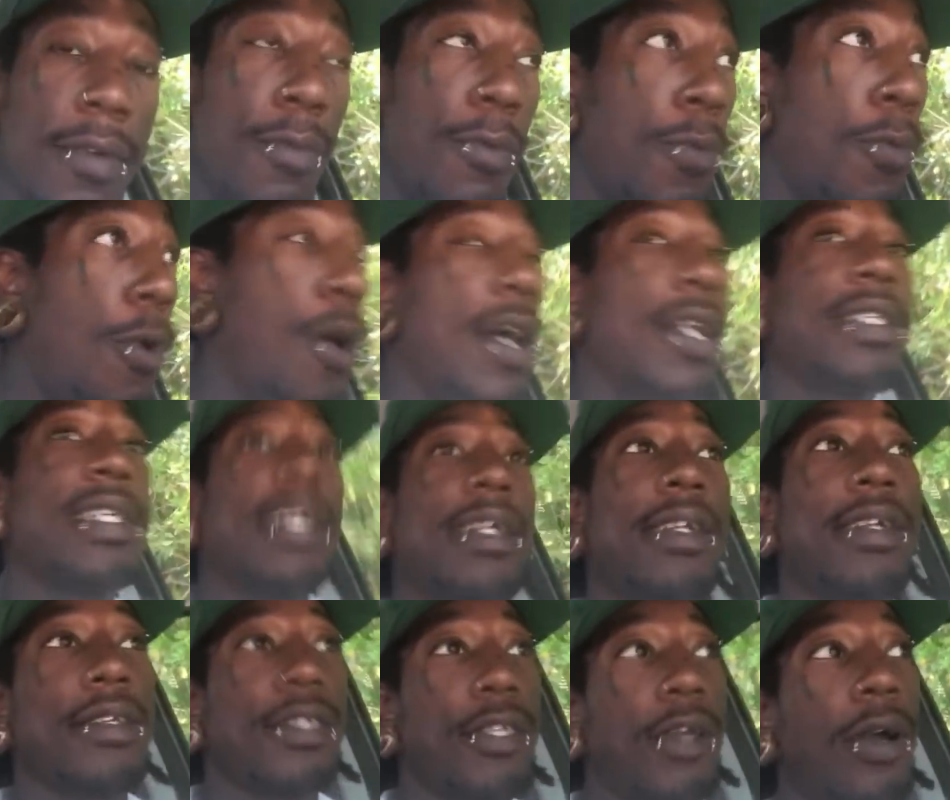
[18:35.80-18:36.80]
wanting
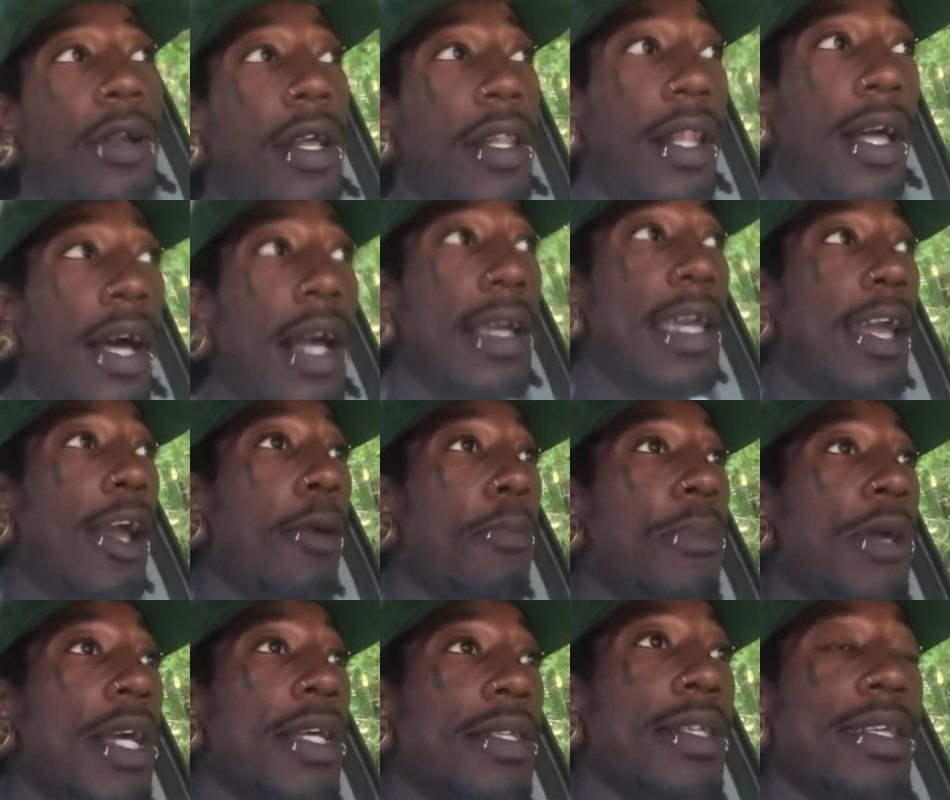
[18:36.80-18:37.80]
to start a lawn care
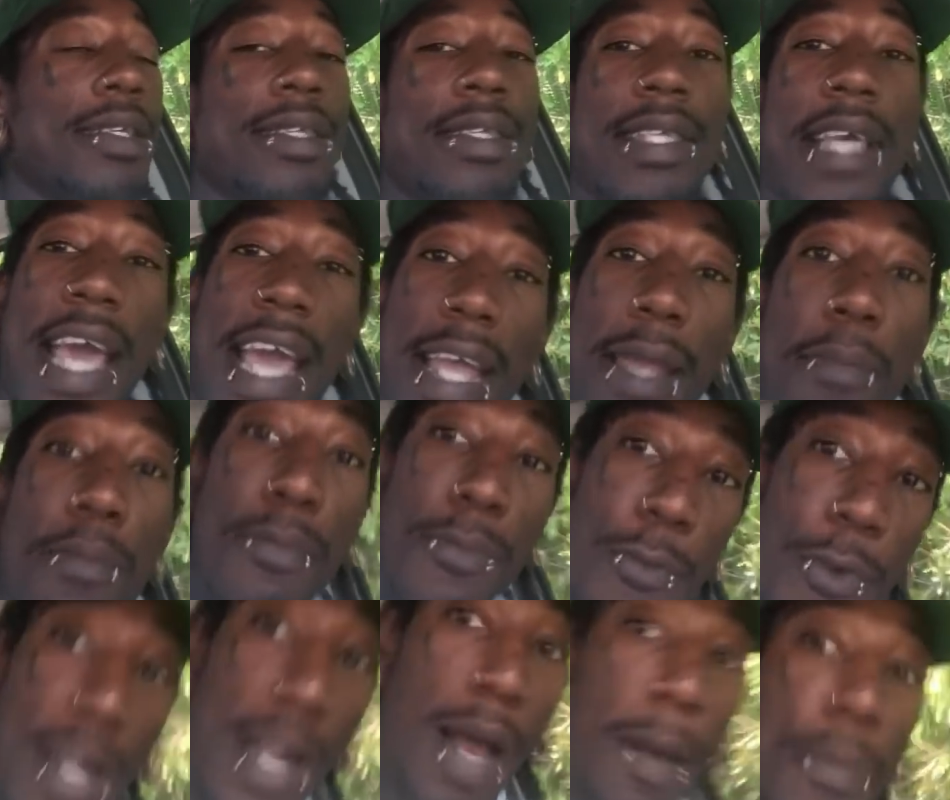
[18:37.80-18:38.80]
business, take
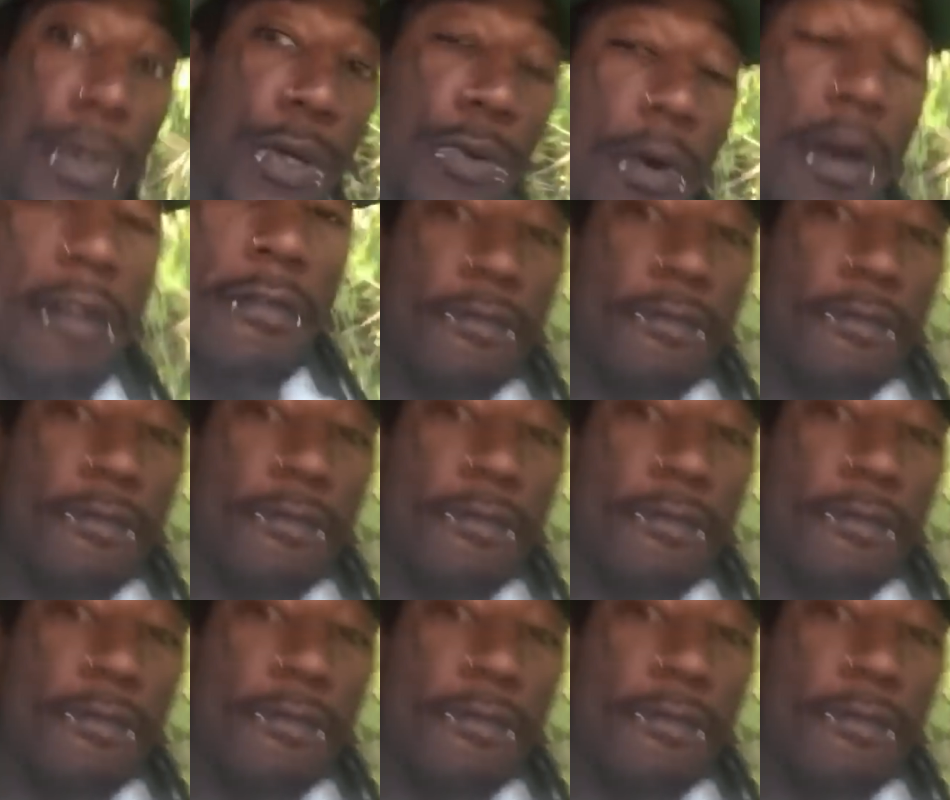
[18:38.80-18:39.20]
what I'm doing